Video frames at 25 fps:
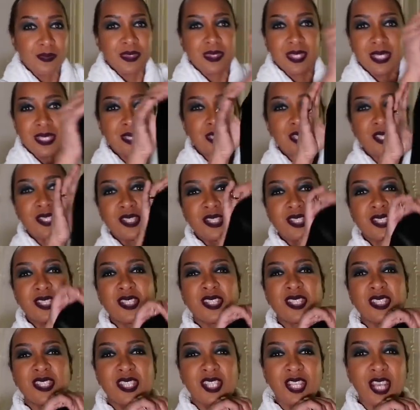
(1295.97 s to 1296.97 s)
This is
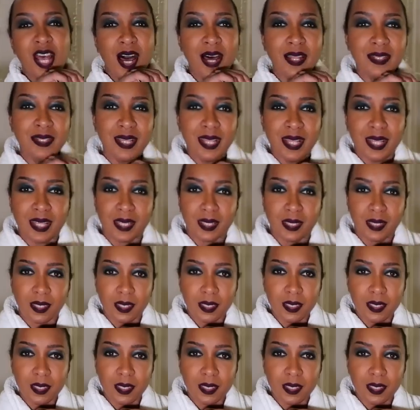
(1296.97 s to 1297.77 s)
stunning.